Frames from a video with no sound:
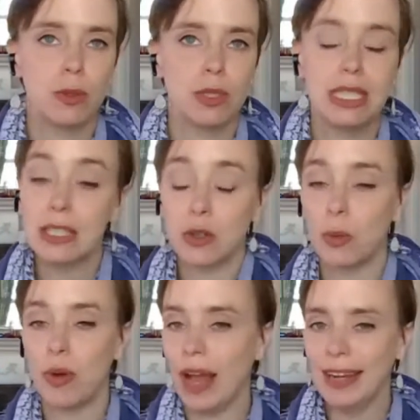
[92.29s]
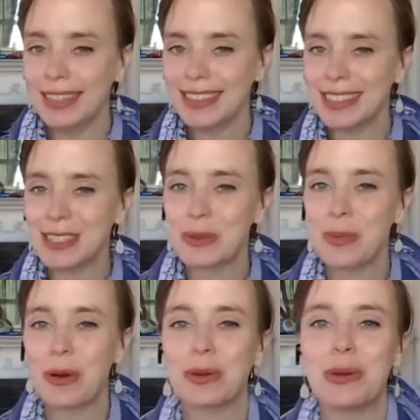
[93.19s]
seasonal products and to
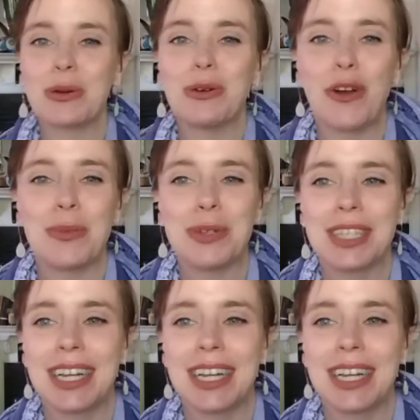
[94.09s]
support your local farmers